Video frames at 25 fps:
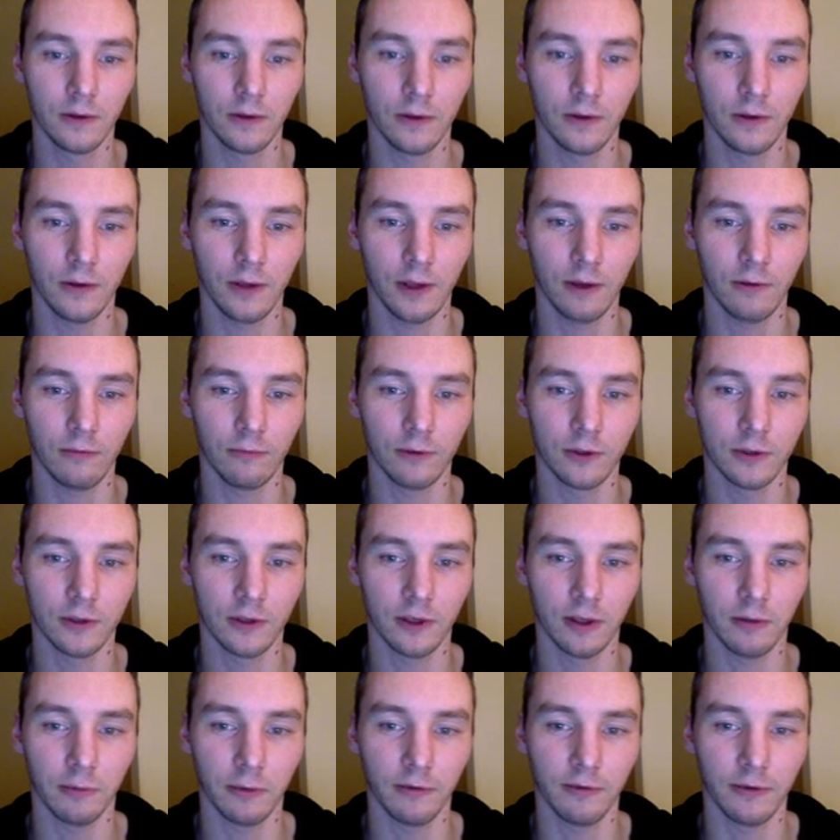every
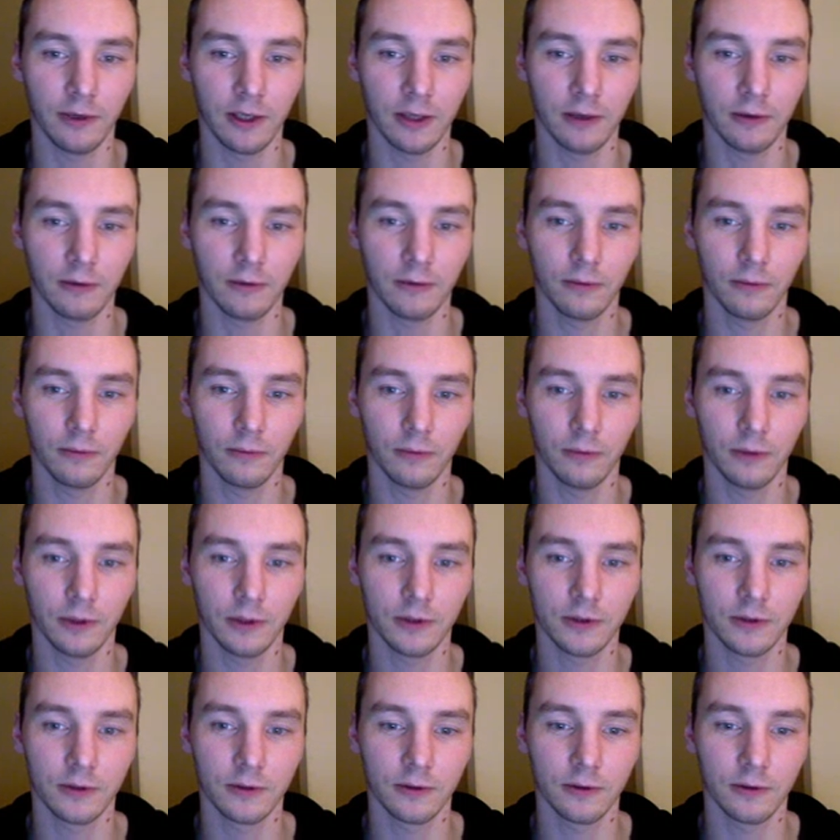time I forget
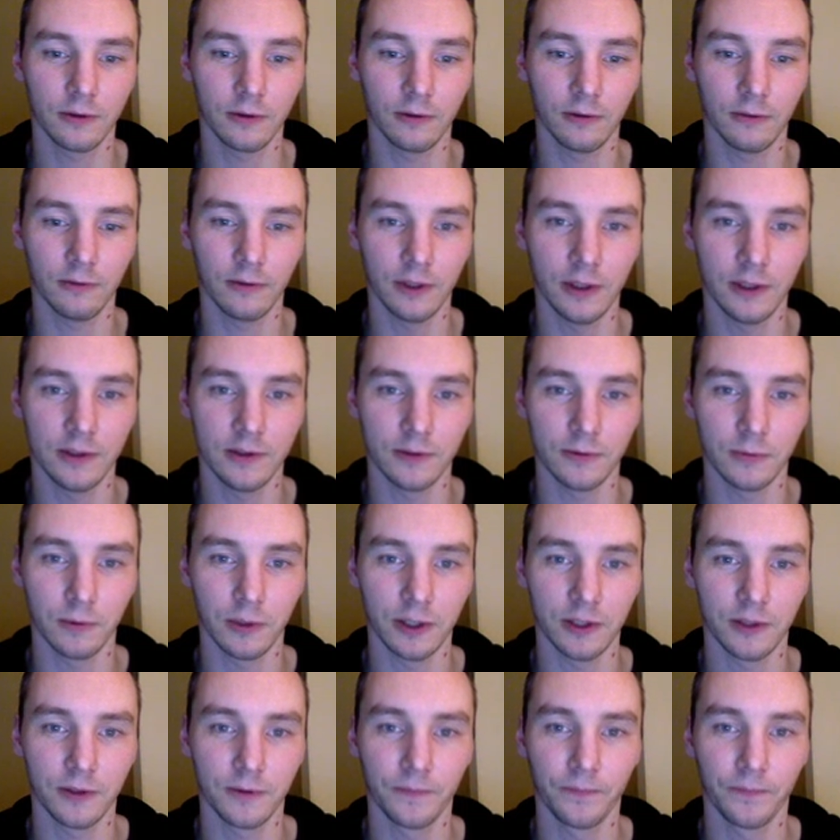which of these is which.